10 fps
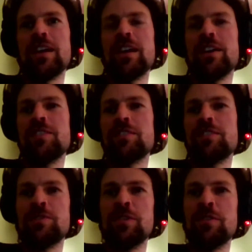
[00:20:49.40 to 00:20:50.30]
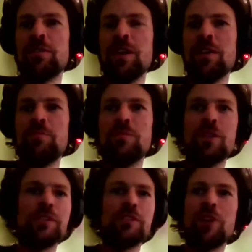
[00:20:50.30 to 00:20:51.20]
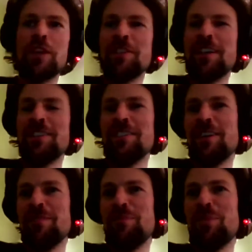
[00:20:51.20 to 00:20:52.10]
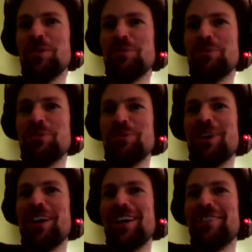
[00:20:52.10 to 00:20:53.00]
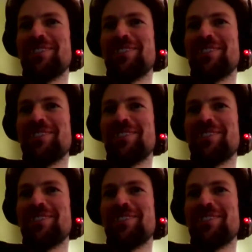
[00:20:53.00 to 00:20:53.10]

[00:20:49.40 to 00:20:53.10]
sort of a regret that I don't have multiple lives